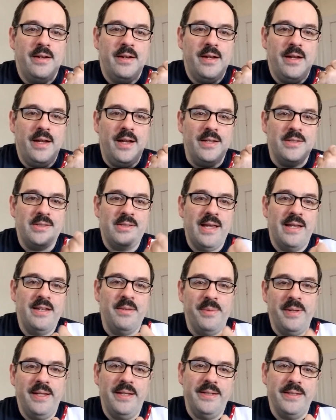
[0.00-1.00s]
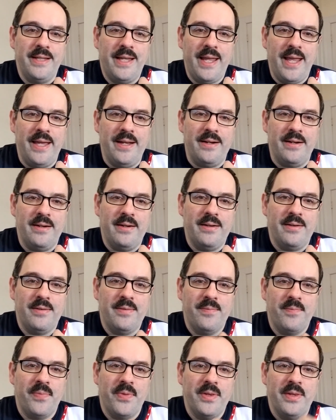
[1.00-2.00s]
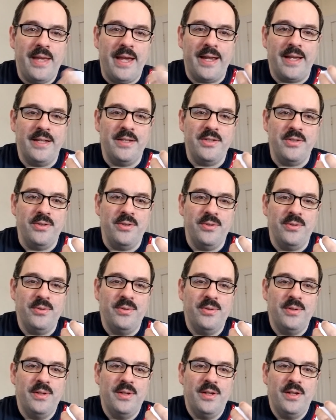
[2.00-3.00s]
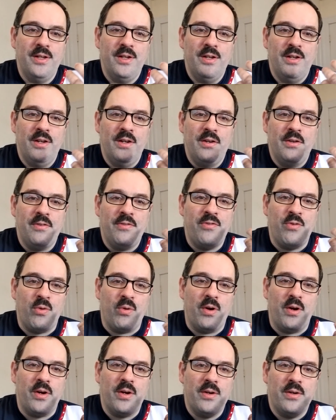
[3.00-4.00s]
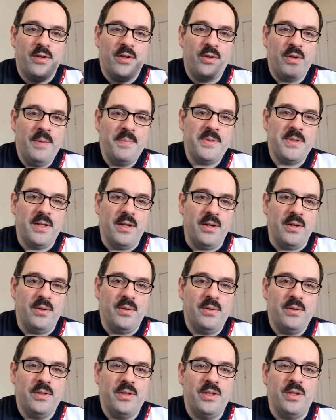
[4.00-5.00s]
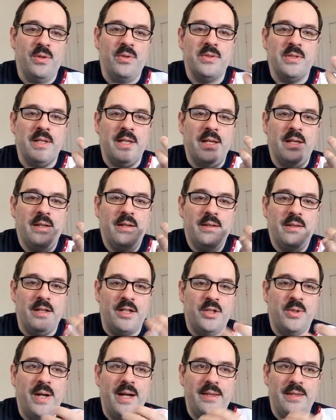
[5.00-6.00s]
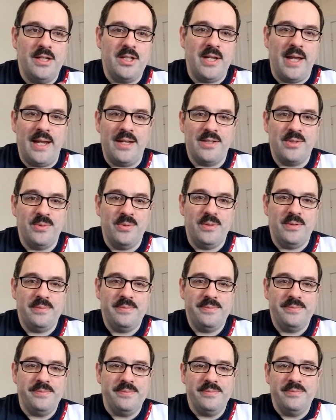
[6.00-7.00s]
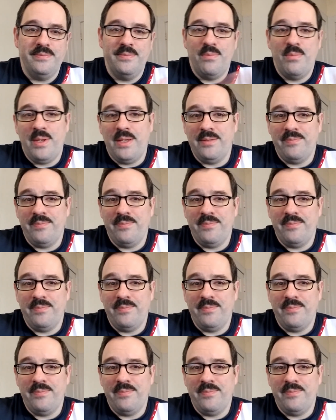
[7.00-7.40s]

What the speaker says: a sentiment indicator like I do for crypto using the trade the chain tool. But